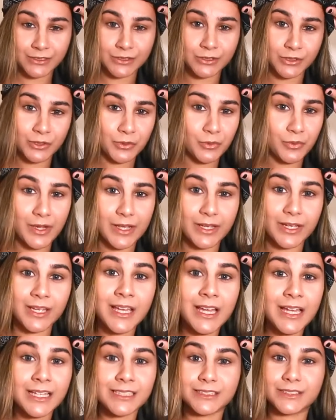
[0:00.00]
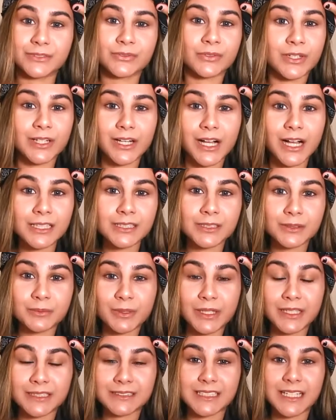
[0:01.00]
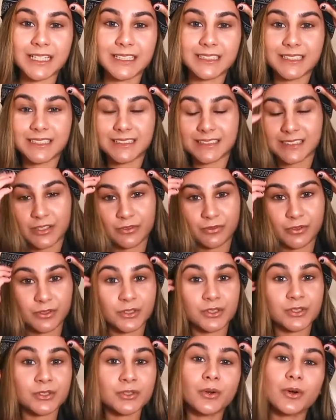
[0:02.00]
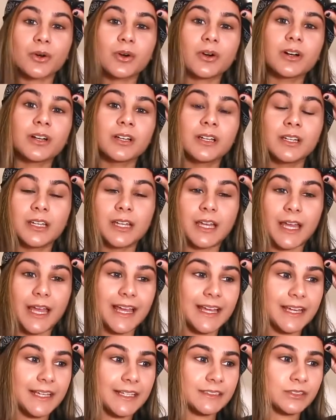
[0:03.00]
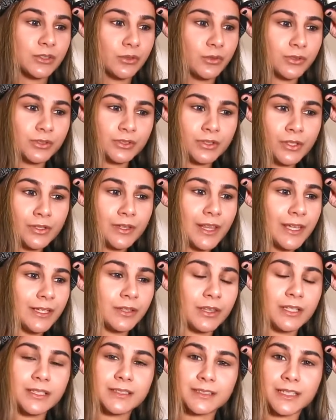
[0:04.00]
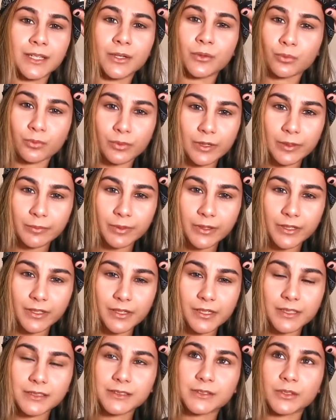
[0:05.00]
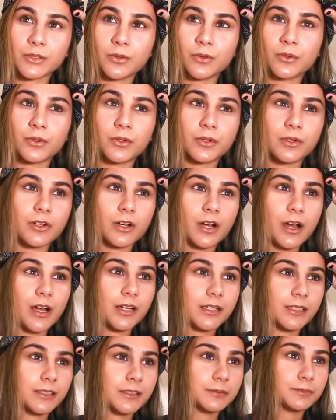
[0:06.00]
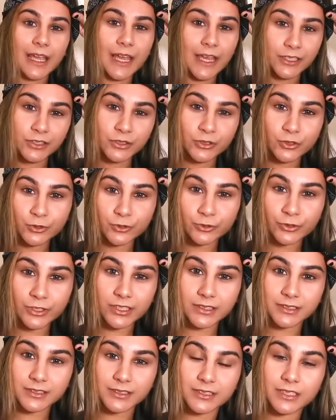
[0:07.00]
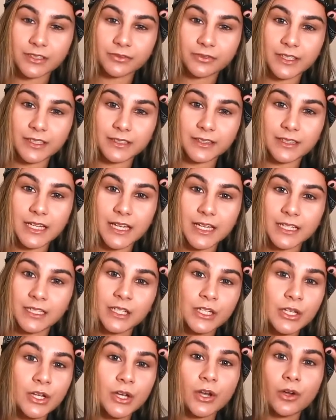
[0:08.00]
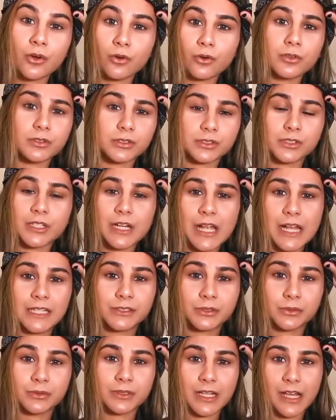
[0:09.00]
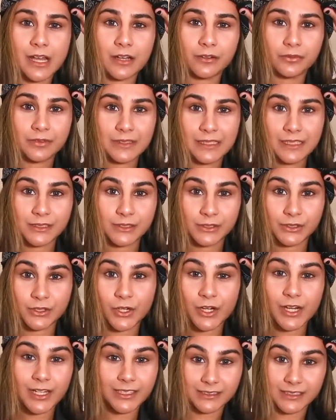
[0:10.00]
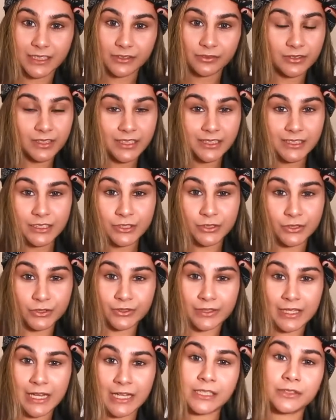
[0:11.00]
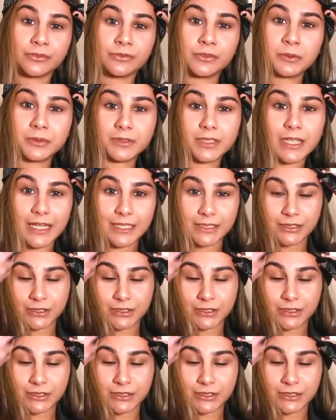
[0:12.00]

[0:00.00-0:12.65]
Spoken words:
you can wear different colored bandanas for sure, and also like things like ribbons or head jewelry and stuff like that also add to an outfit, so definitely do that if you would like